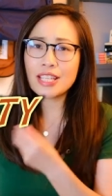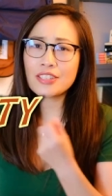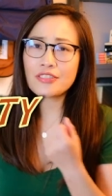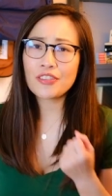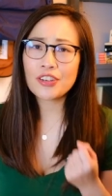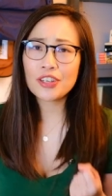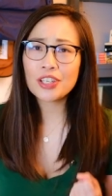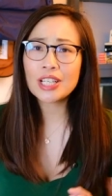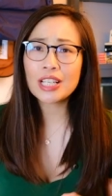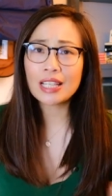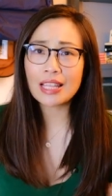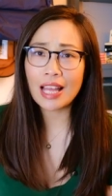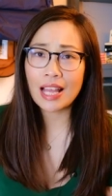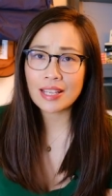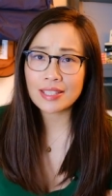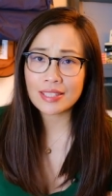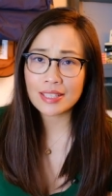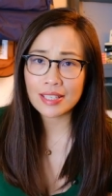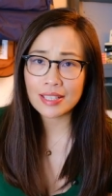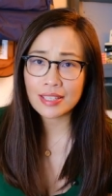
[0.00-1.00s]
It's a very
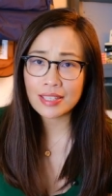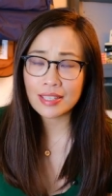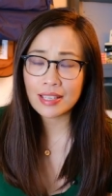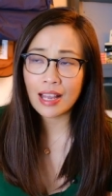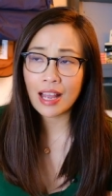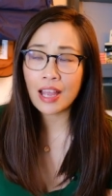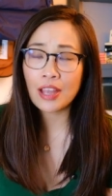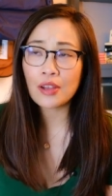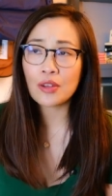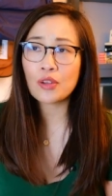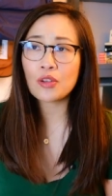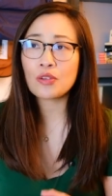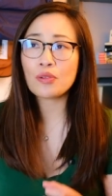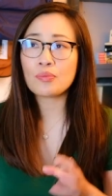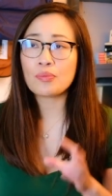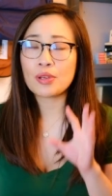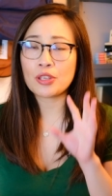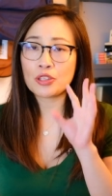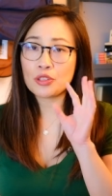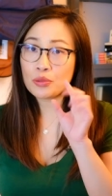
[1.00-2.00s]
classic style,
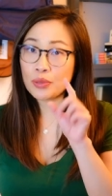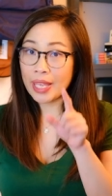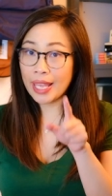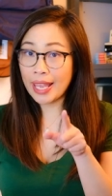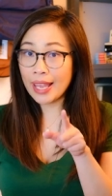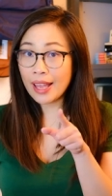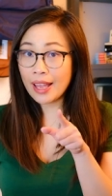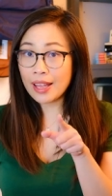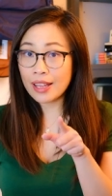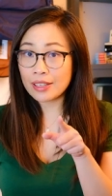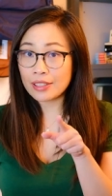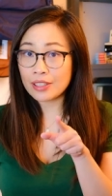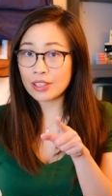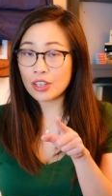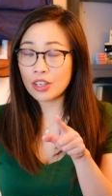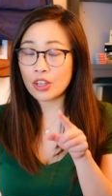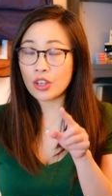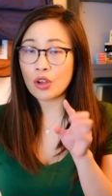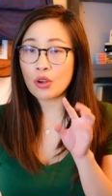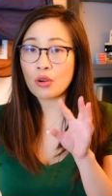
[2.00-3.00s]
but you can
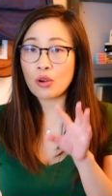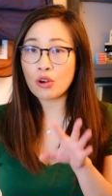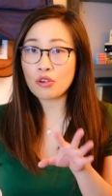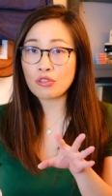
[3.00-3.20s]
go